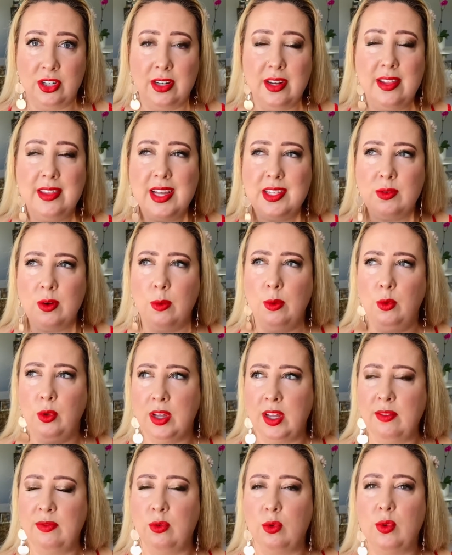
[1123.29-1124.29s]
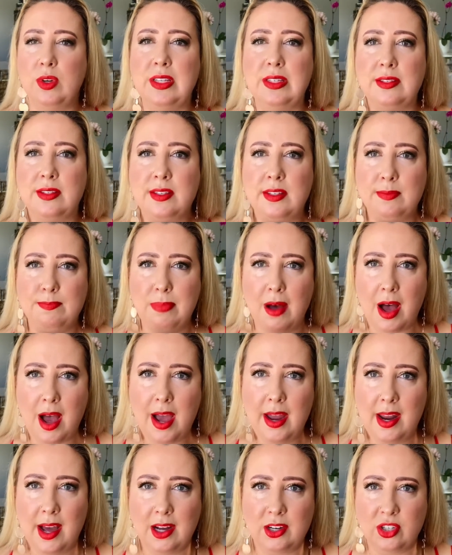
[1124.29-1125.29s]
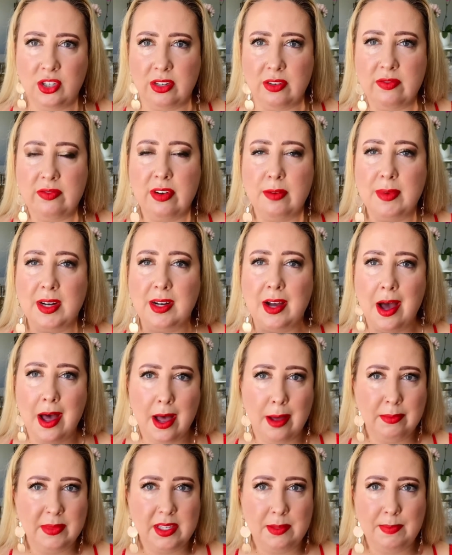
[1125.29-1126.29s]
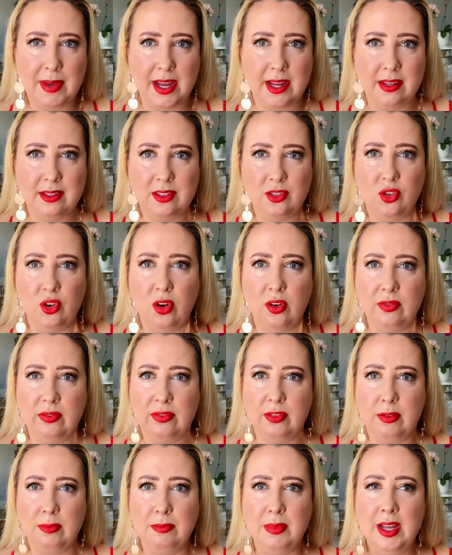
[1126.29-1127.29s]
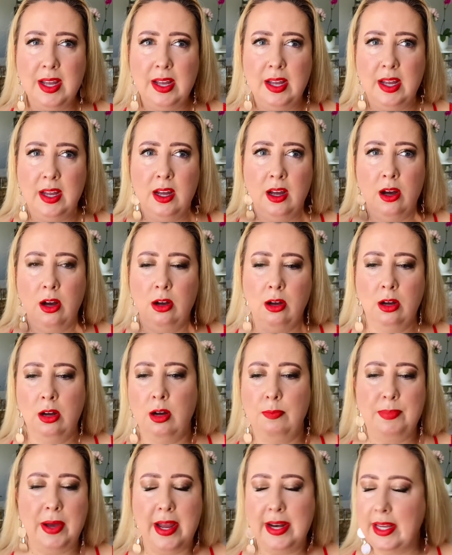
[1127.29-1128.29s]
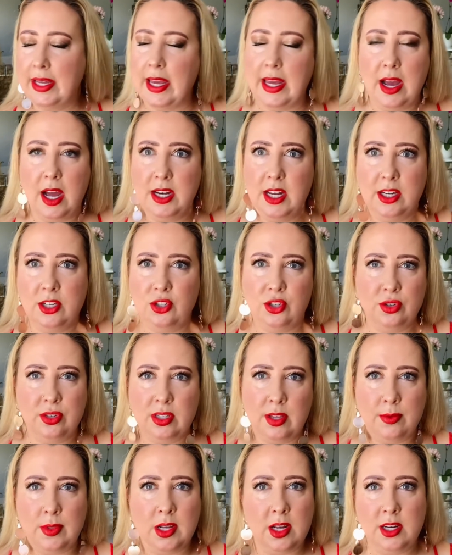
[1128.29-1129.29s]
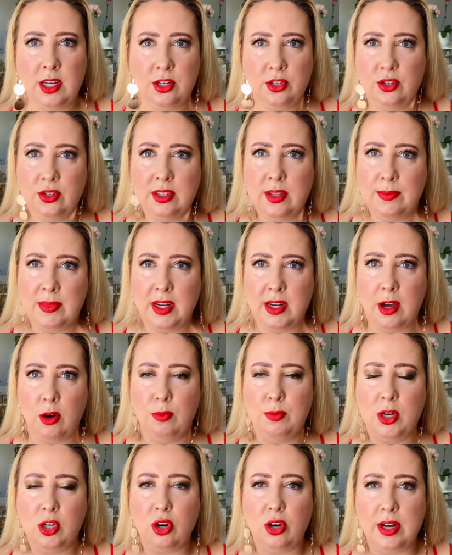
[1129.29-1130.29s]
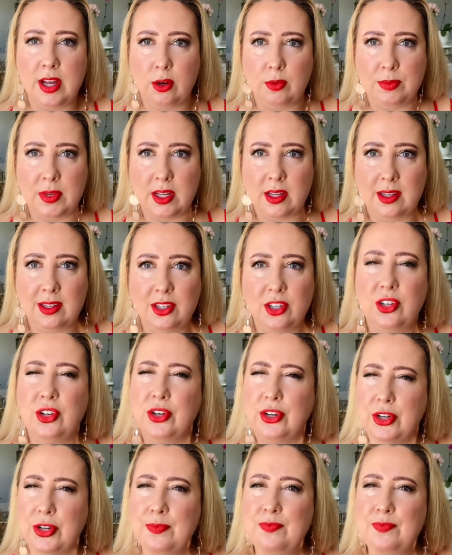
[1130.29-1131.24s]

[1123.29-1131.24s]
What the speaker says: And that's what we're looking for, inspired action from a calm space, not from, oh, panicking, I need to do something now, oh my God, help me, you know?